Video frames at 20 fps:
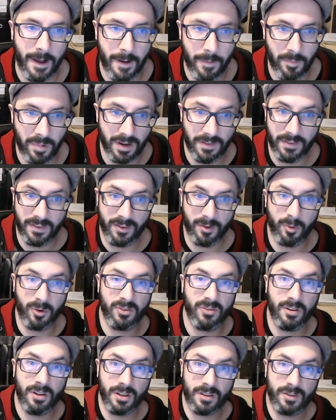But if it's supposed
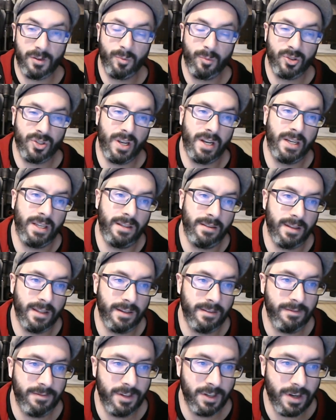to look super shiny,
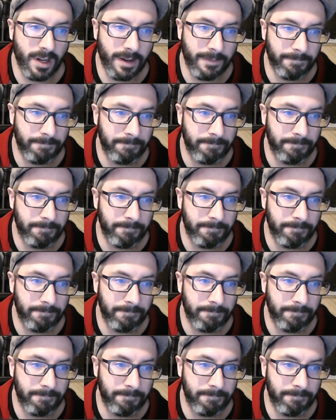then you're done.